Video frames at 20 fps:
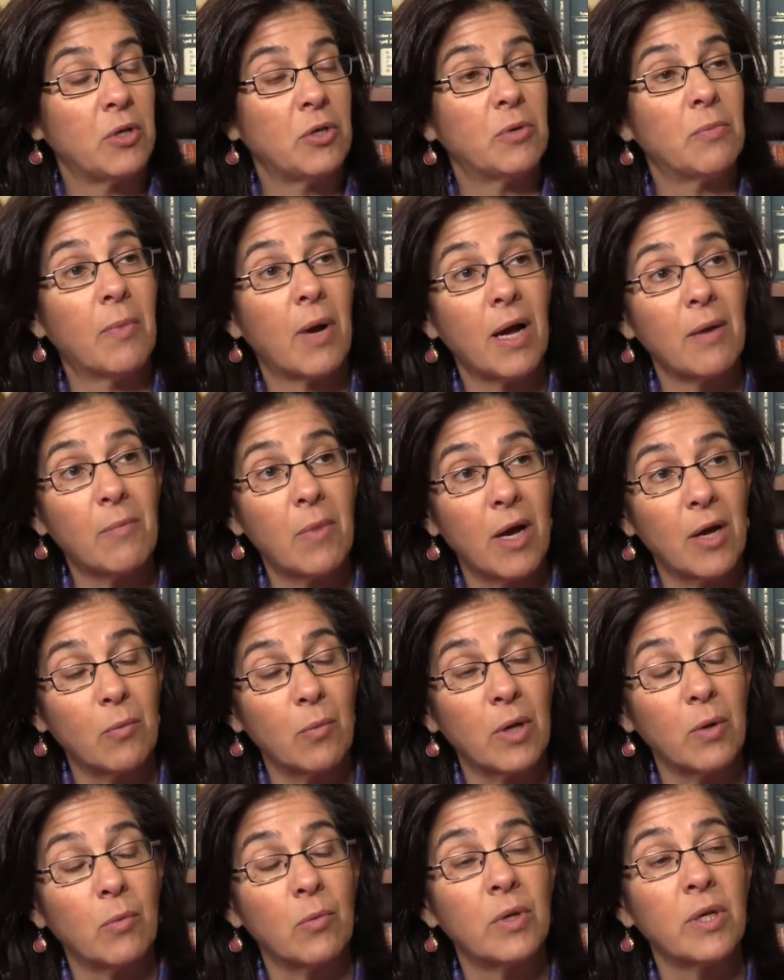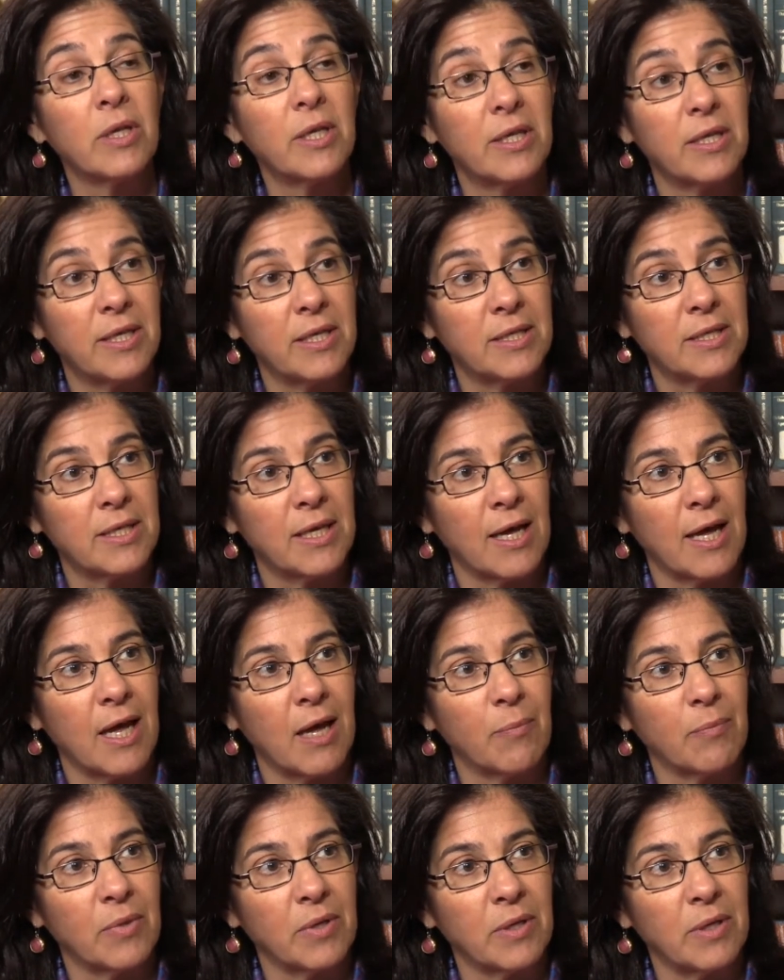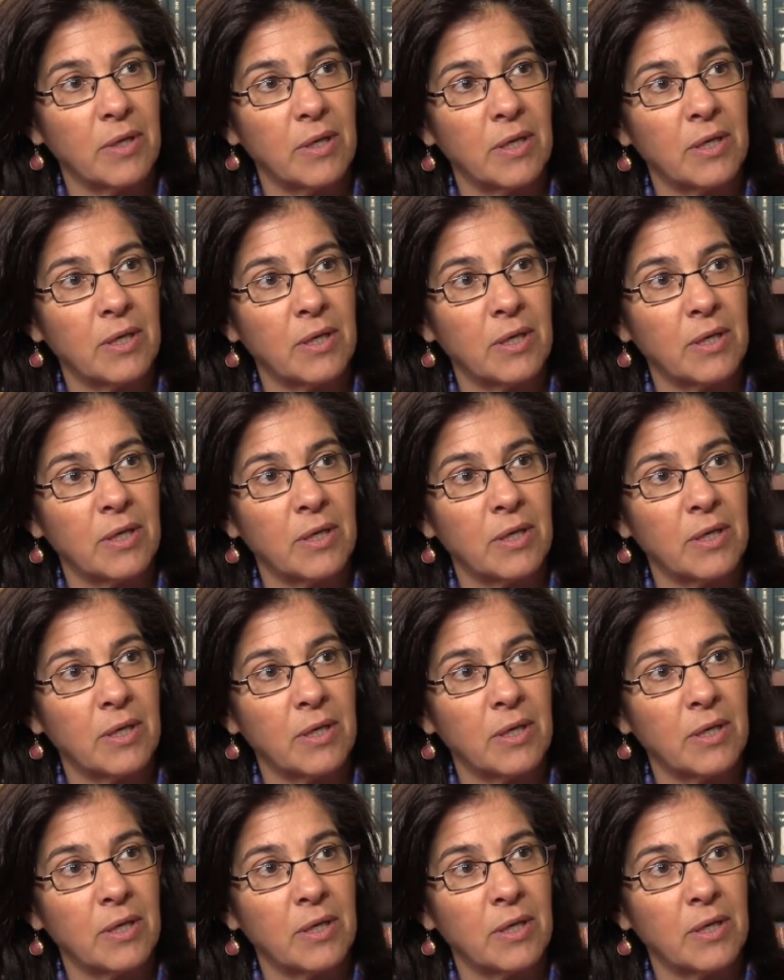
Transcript: To my mind, what really needs to happen